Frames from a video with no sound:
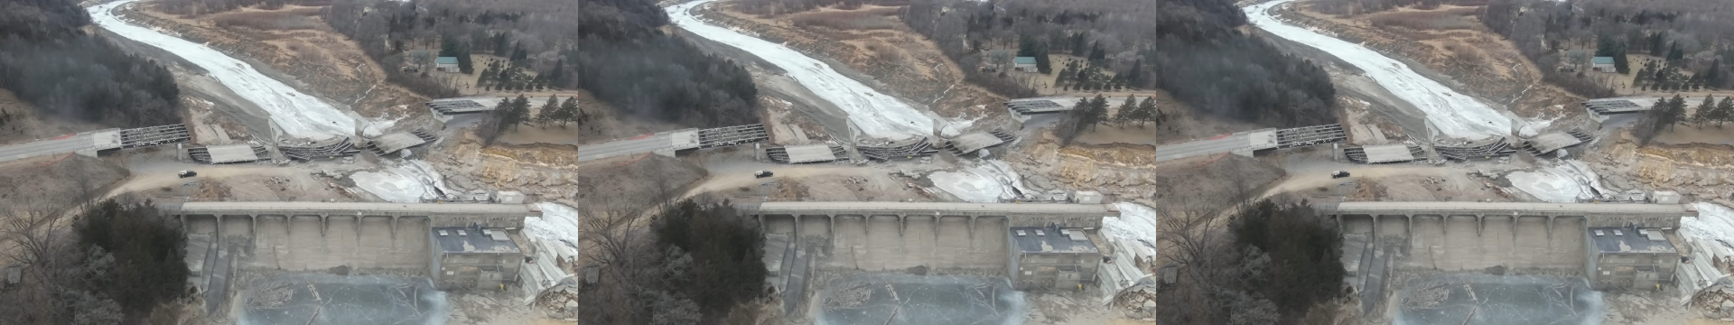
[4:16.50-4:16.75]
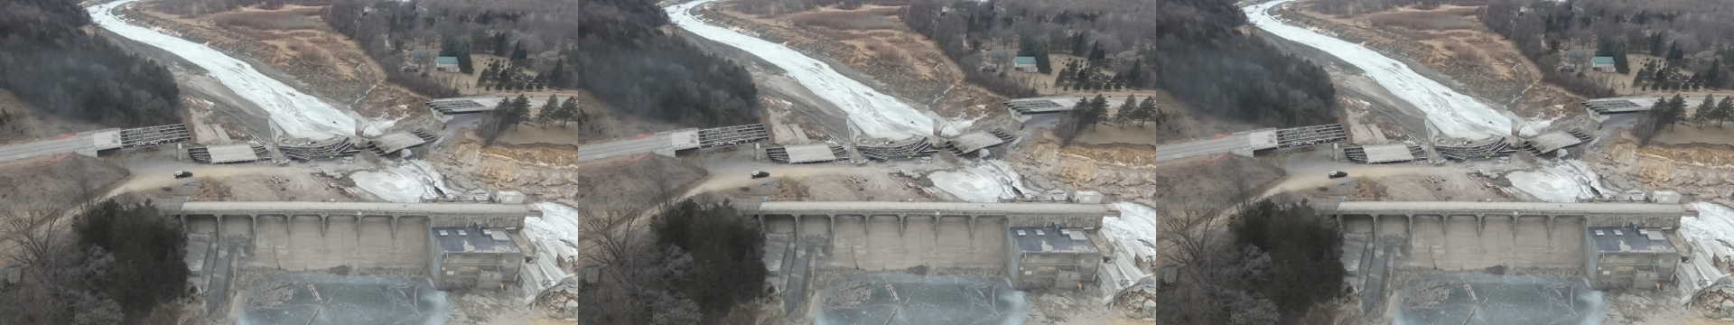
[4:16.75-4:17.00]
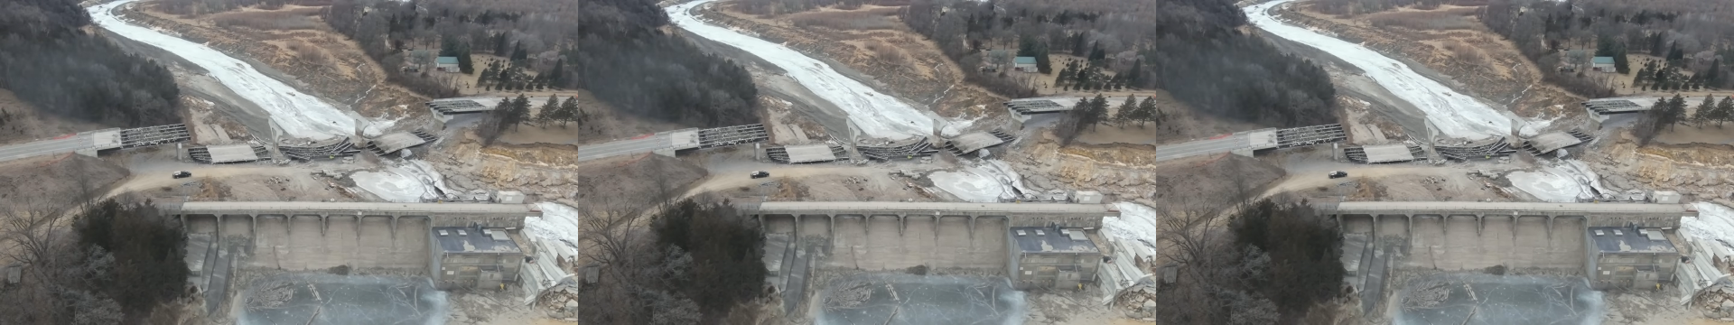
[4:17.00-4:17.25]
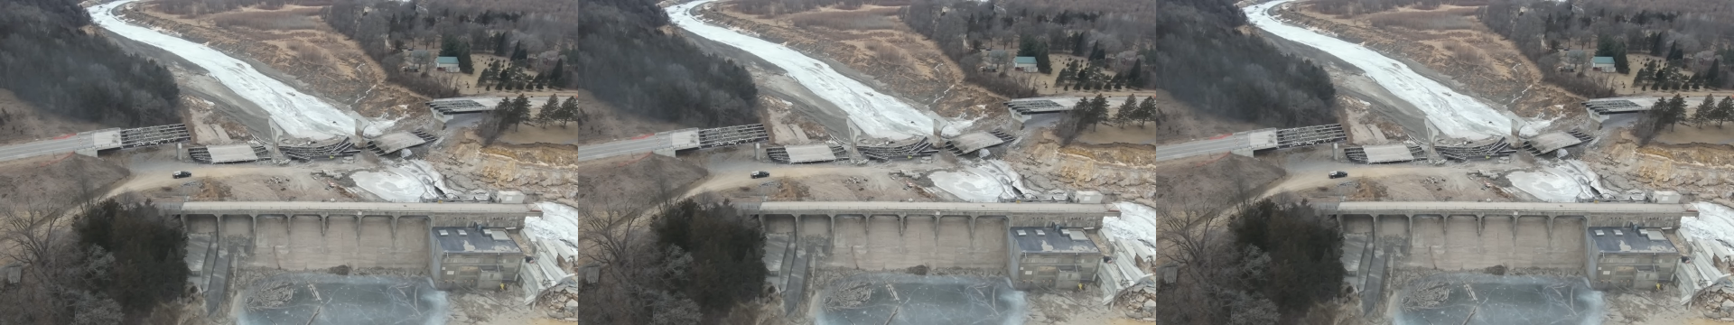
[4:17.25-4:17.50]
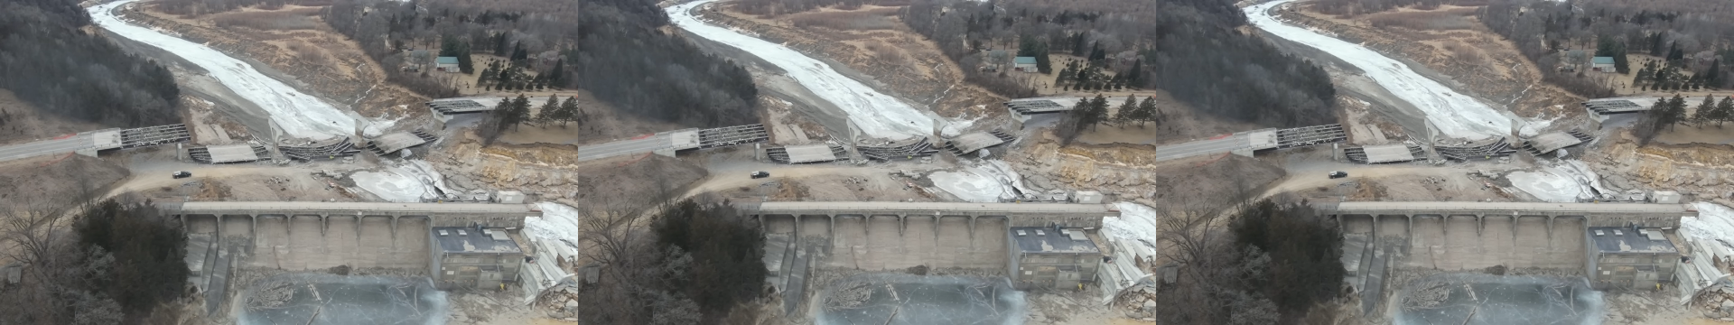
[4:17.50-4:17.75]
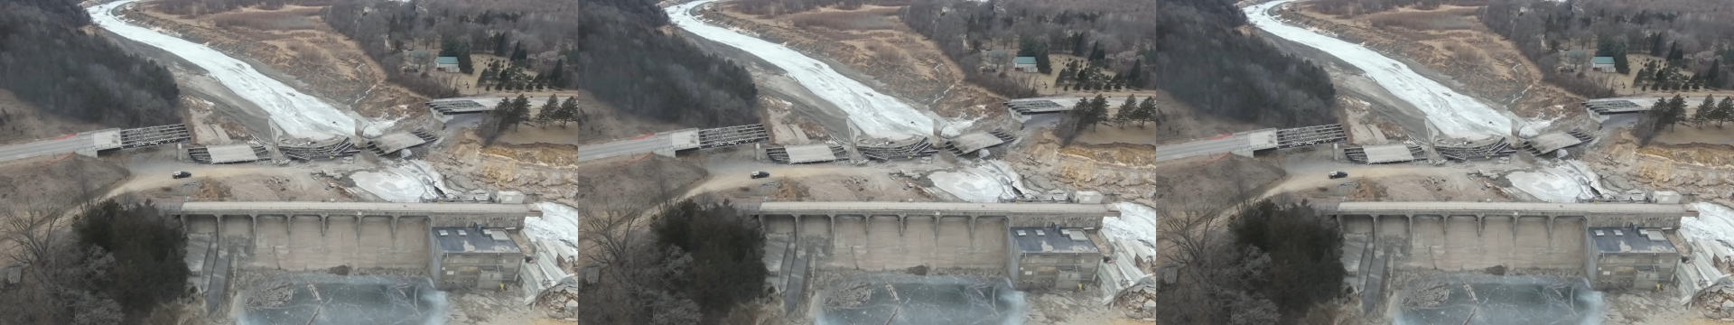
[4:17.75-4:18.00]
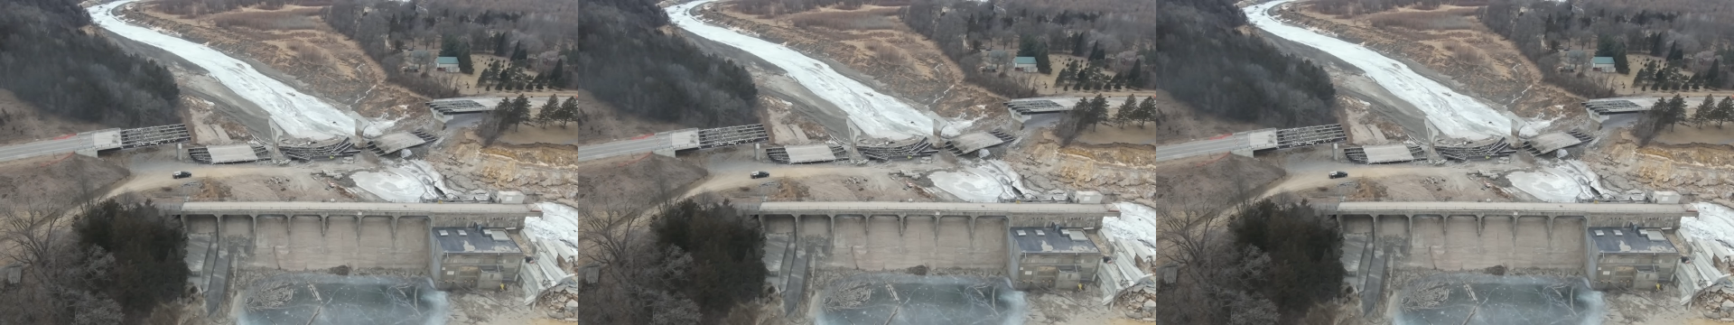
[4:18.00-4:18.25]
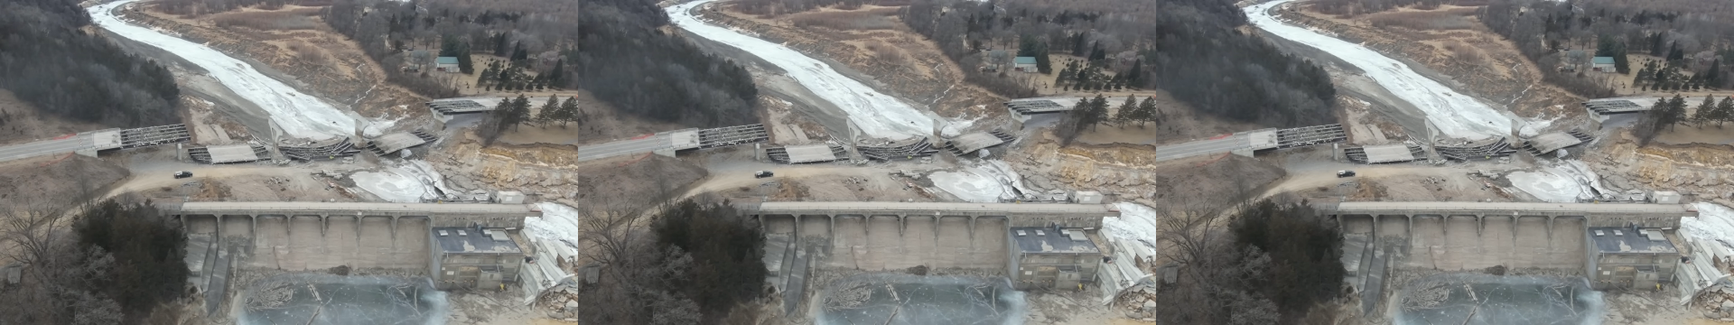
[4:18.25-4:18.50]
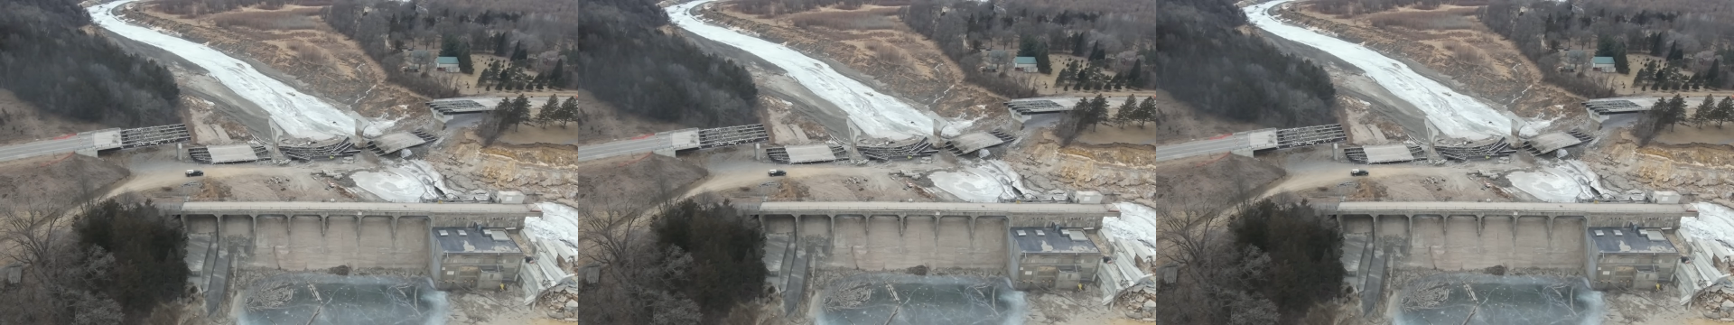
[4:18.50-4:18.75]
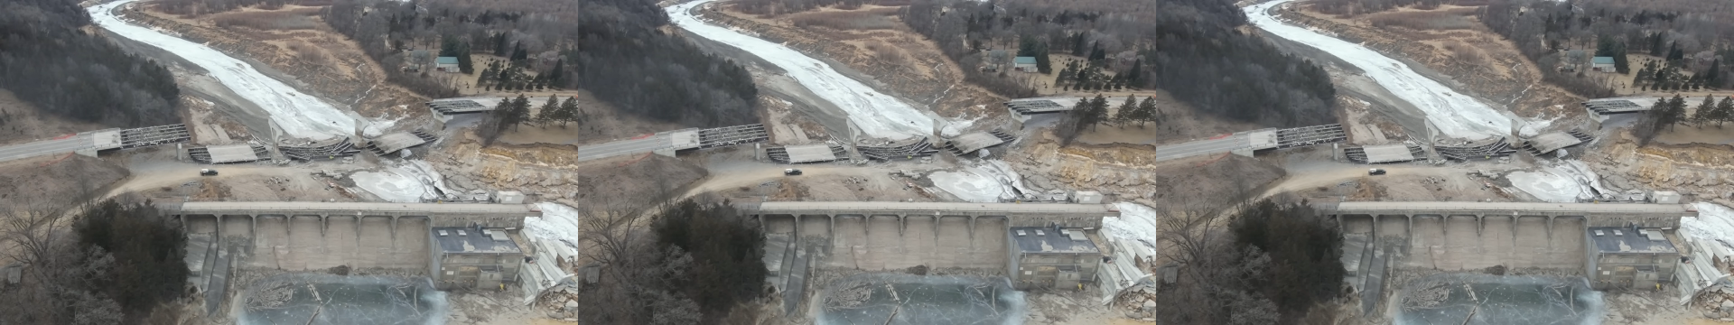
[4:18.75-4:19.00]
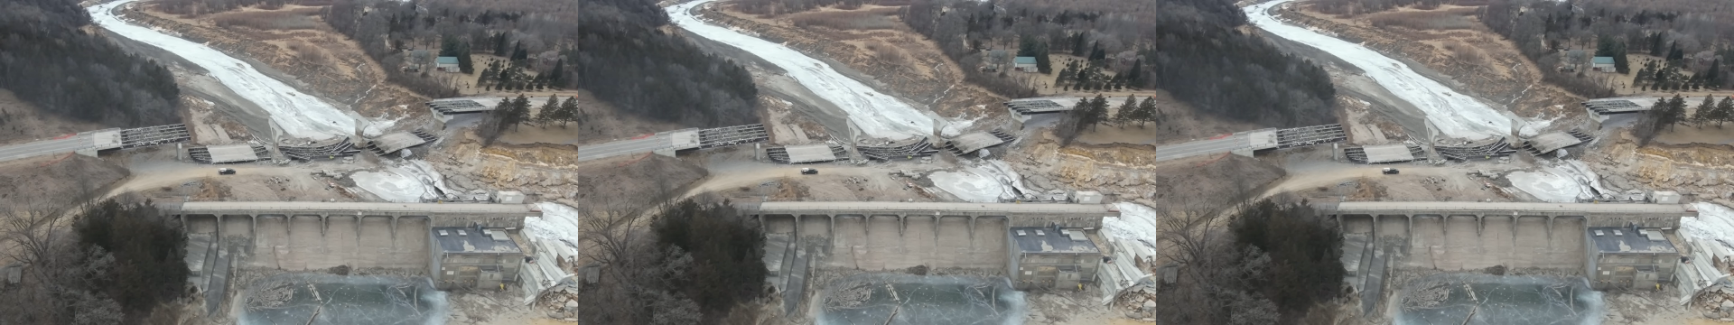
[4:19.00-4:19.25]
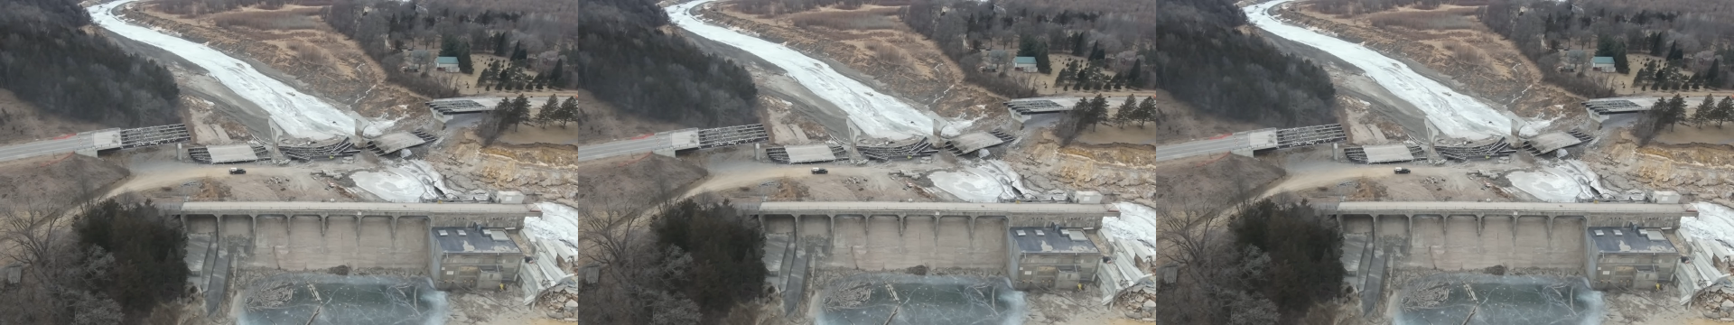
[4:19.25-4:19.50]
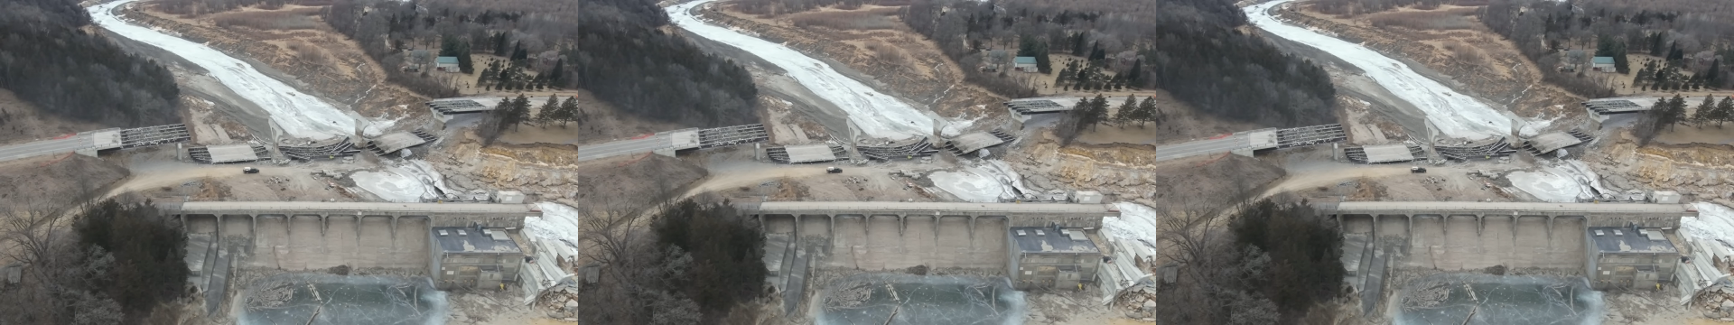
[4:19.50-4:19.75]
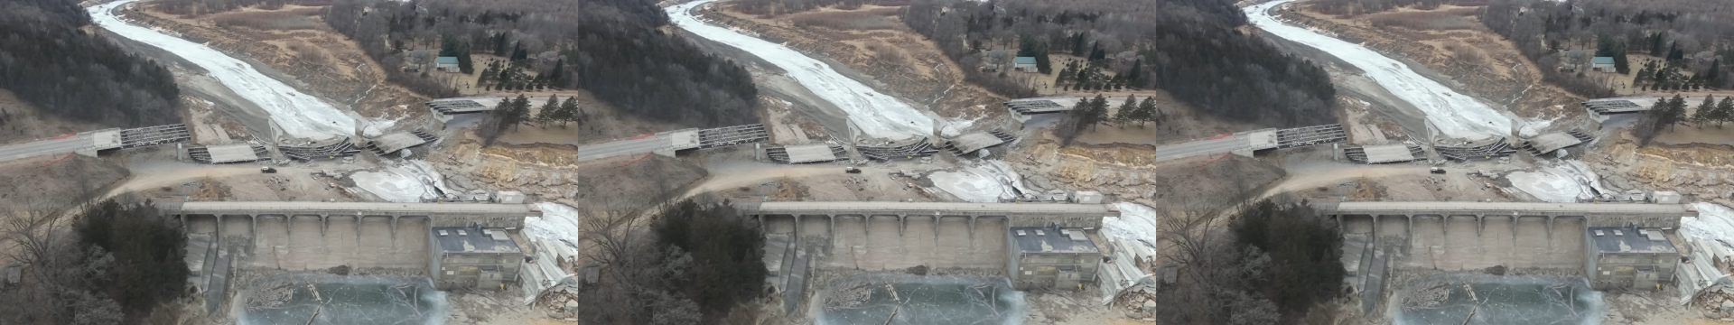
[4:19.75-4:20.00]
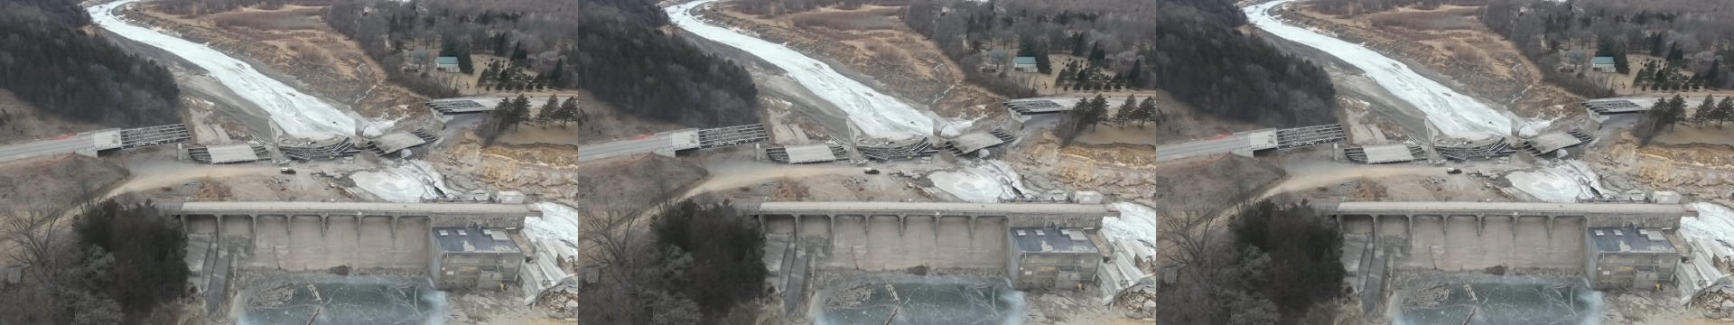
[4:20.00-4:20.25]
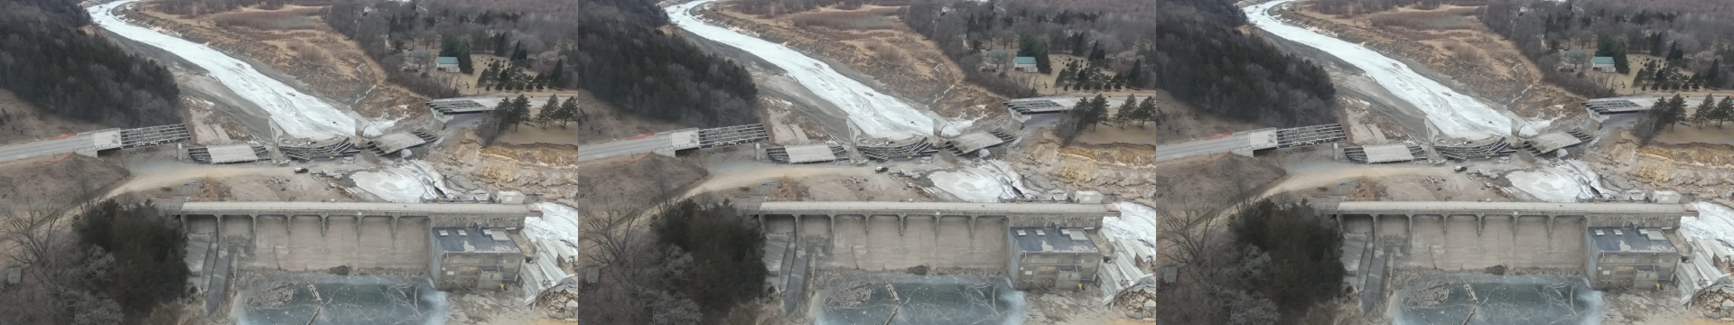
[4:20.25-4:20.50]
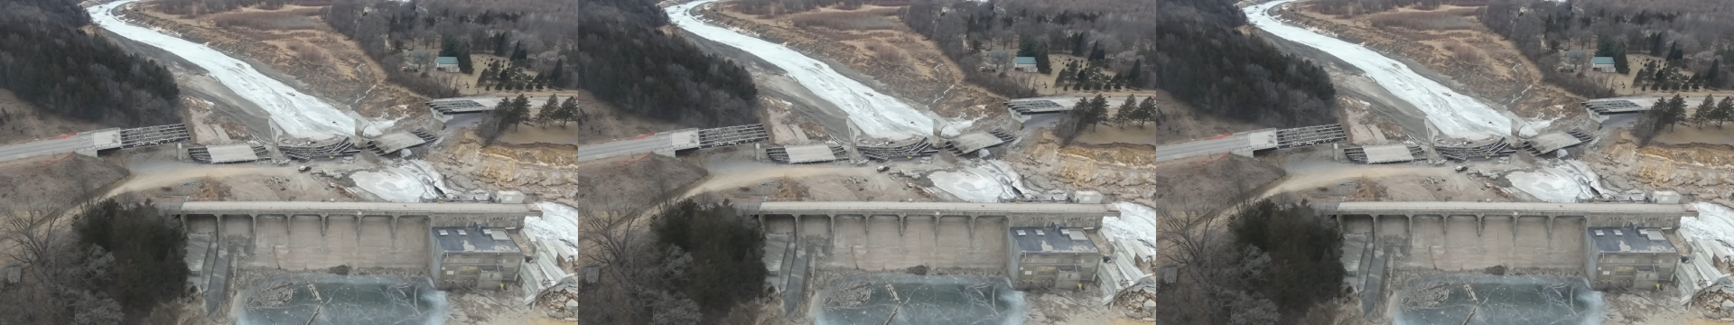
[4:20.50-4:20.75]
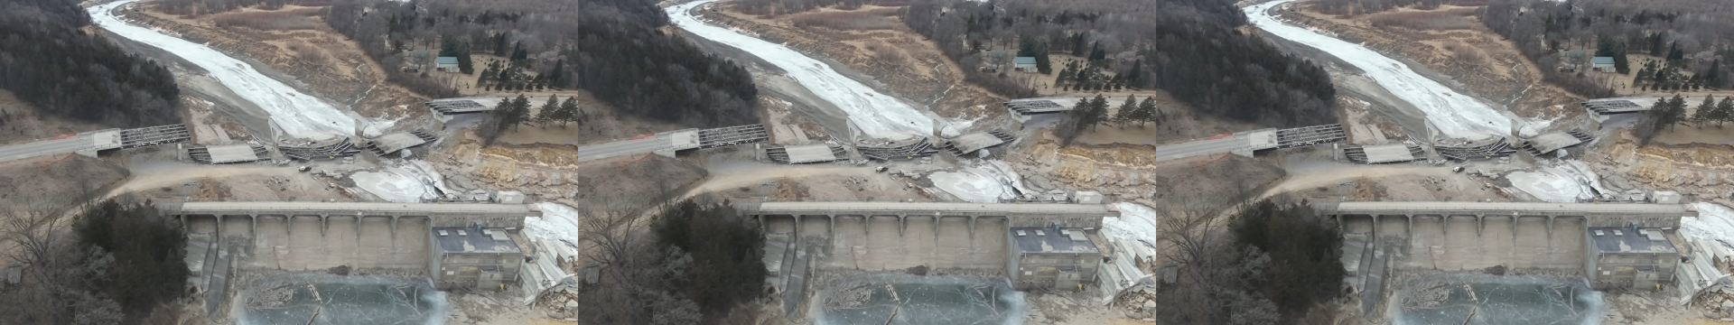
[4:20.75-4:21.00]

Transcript: (no speaker visible)